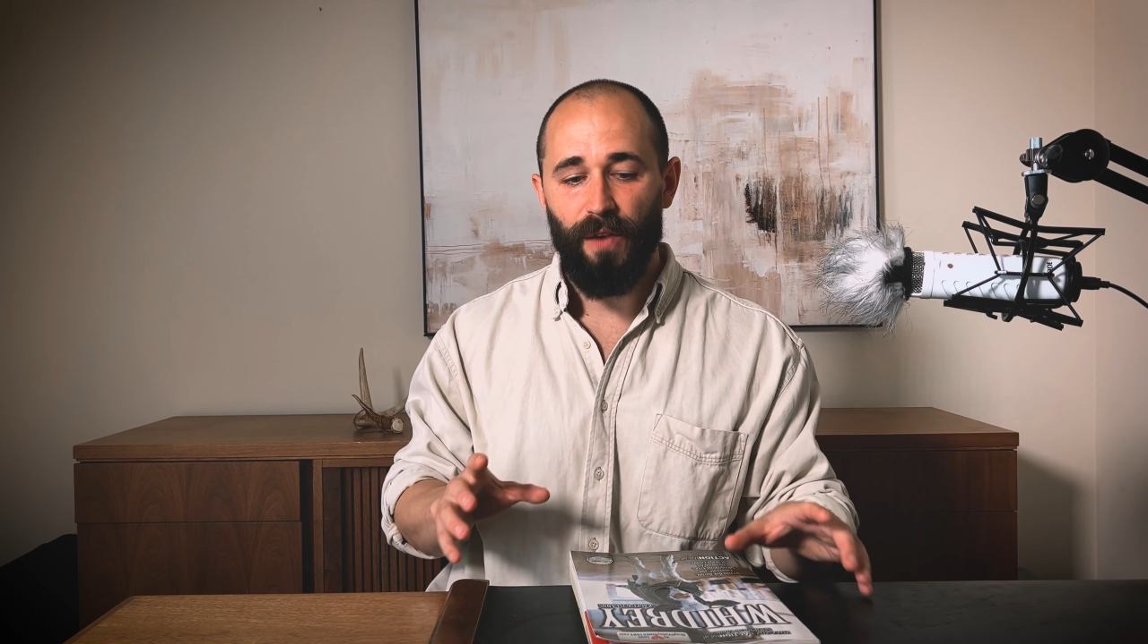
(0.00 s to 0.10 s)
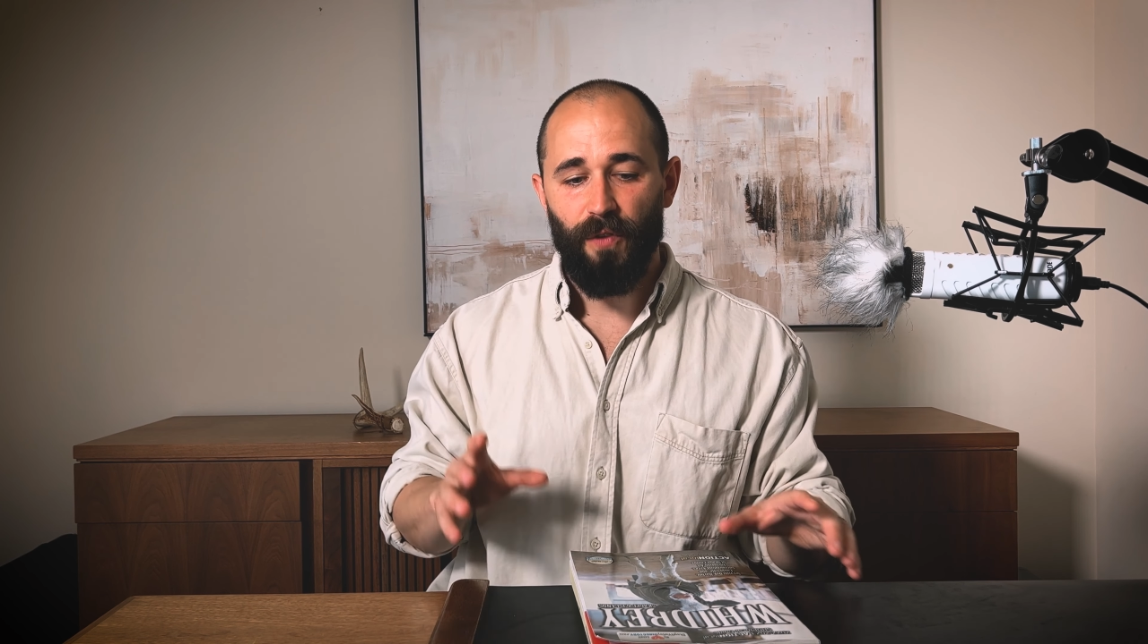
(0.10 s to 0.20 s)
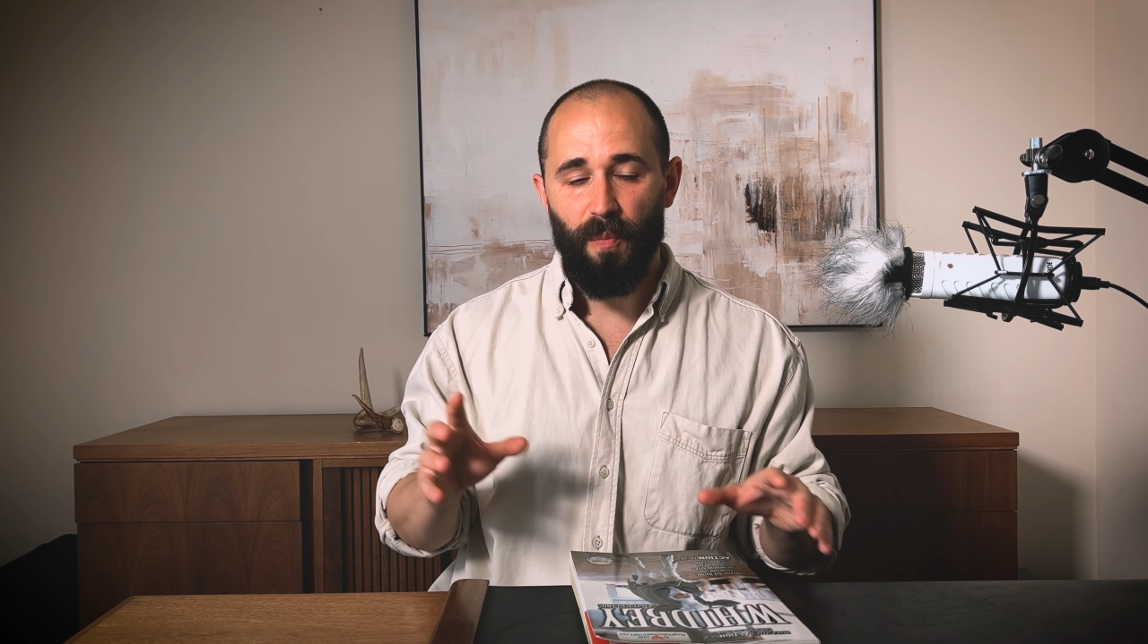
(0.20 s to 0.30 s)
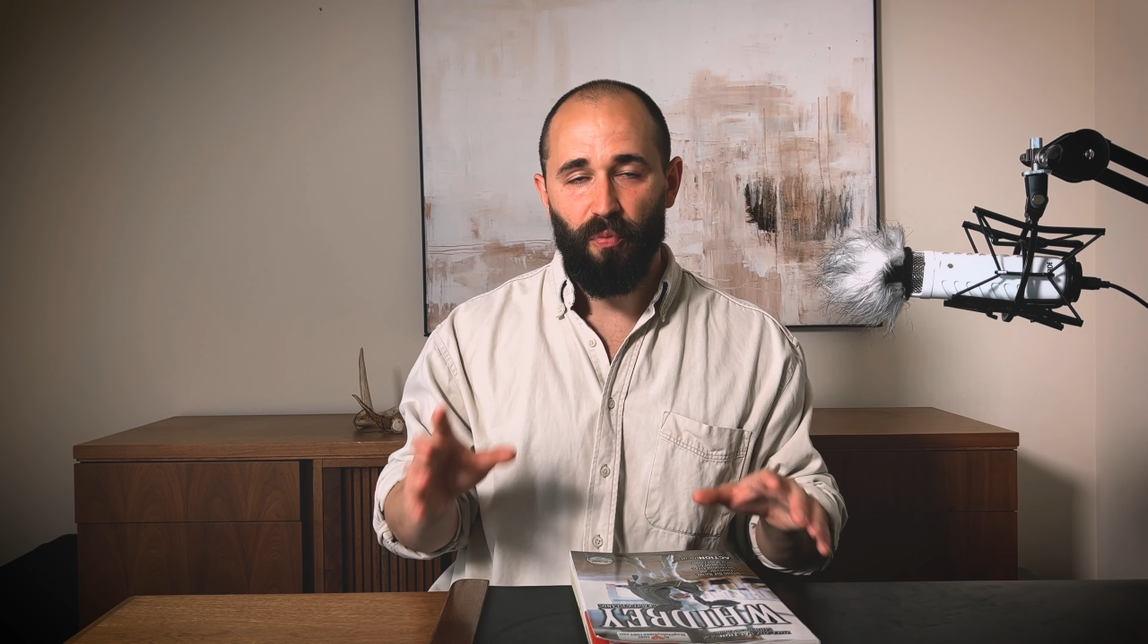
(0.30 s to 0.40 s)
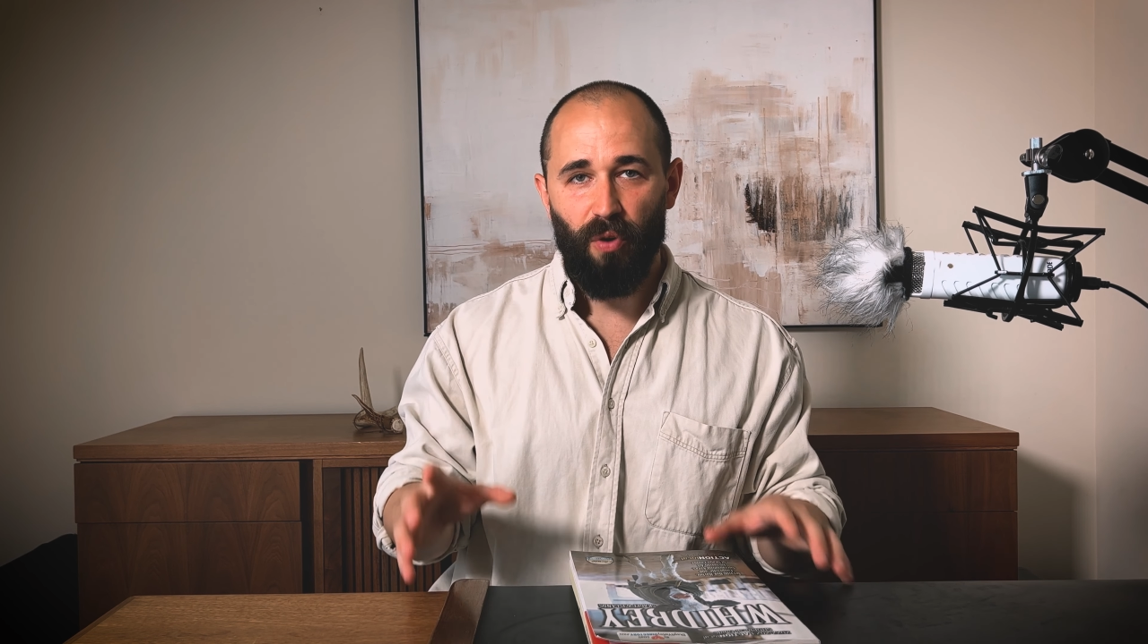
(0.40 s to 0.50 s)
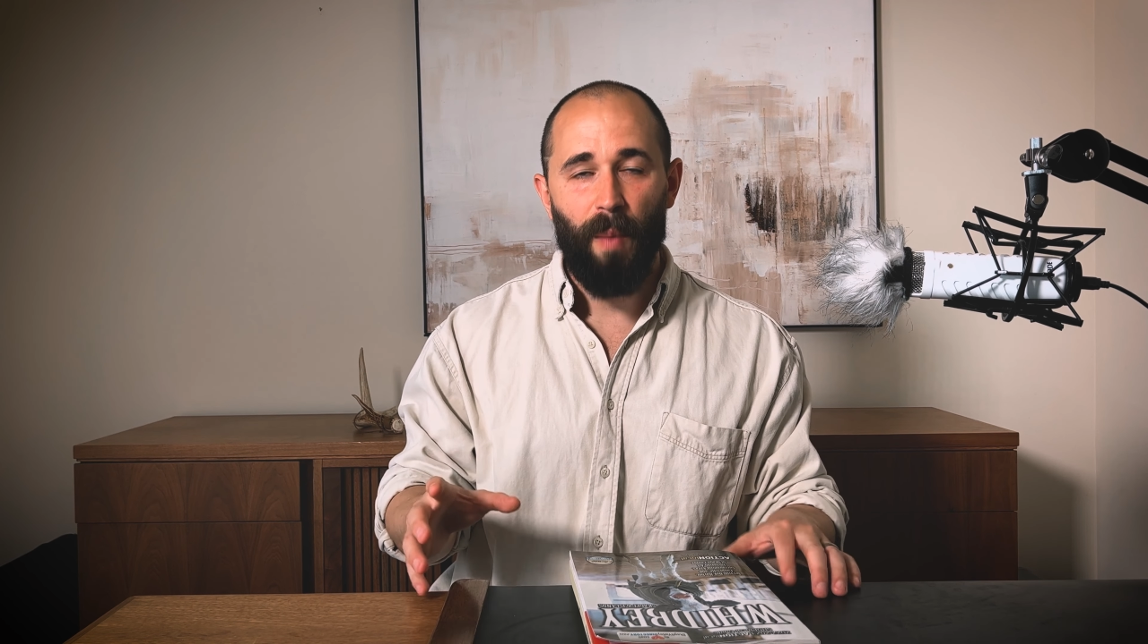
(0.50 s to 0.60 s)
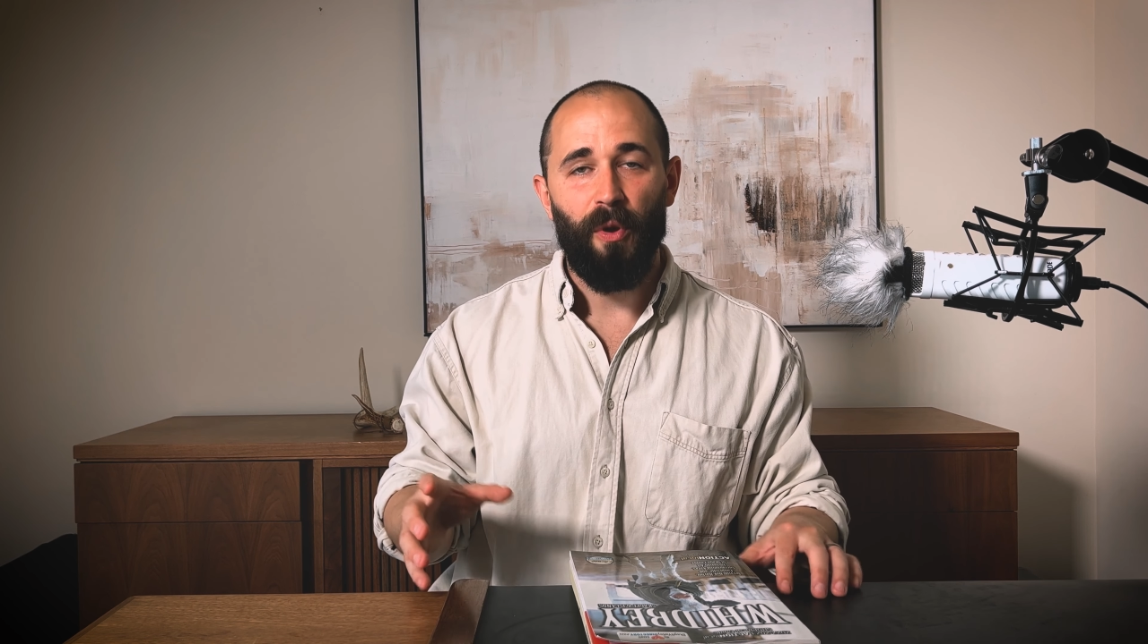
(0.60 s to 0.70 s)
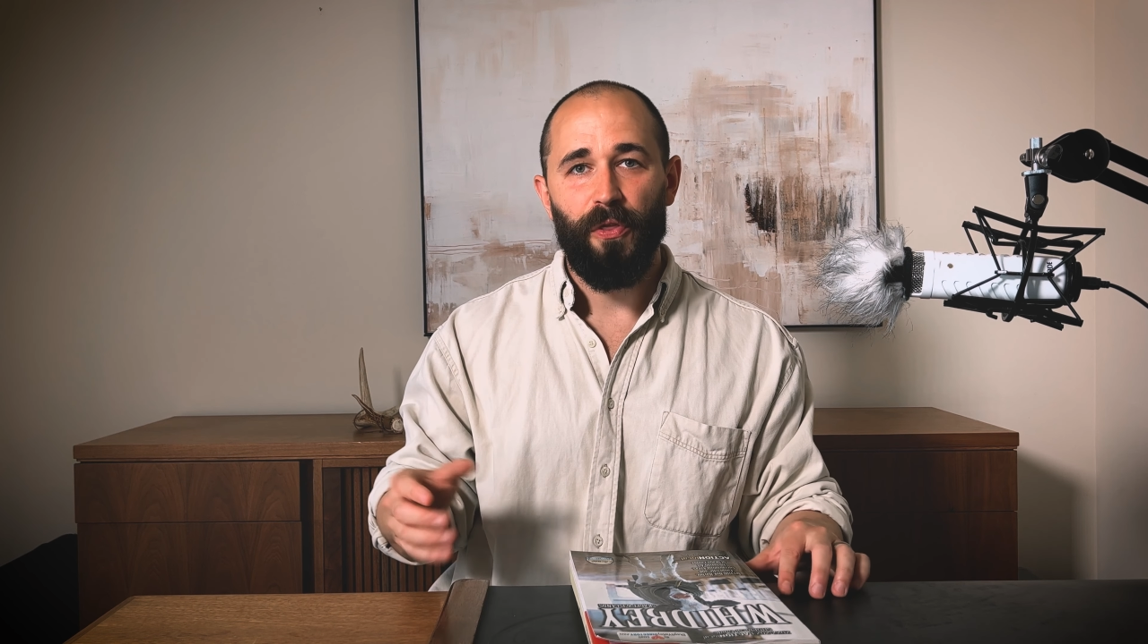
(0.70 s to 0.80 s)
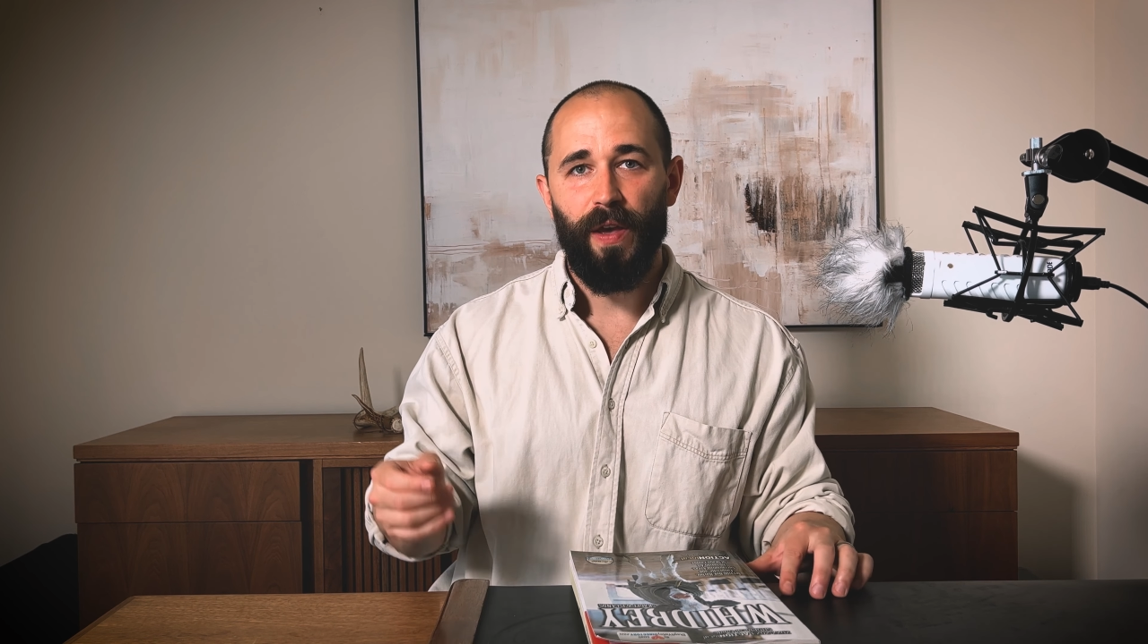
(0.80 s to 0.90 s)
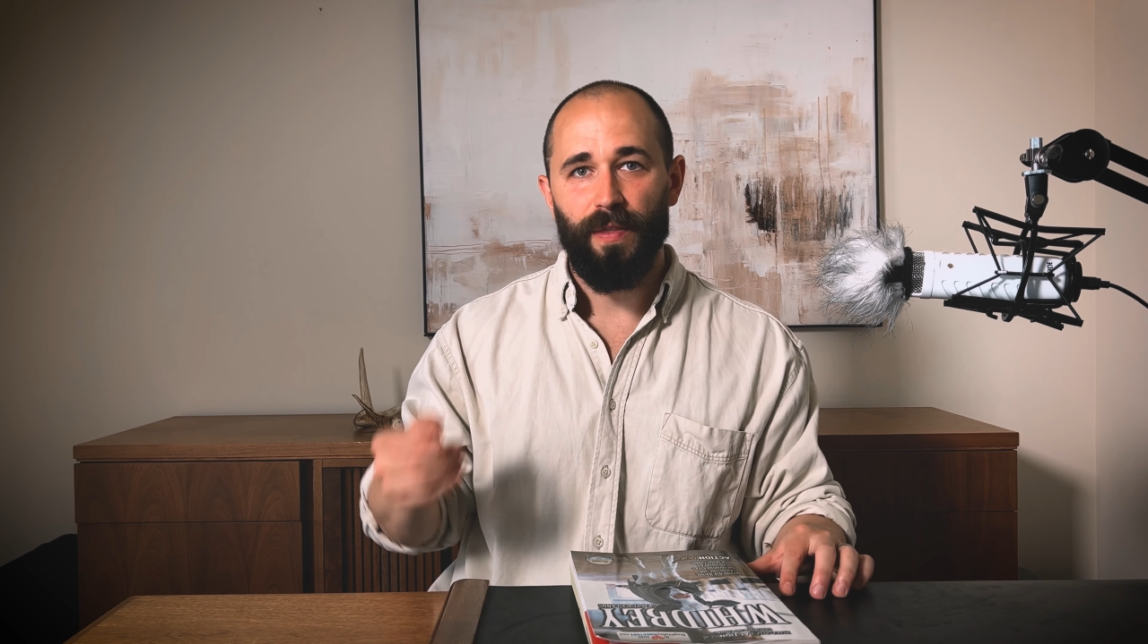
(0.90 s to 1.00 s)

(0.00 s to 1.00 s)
very primal thing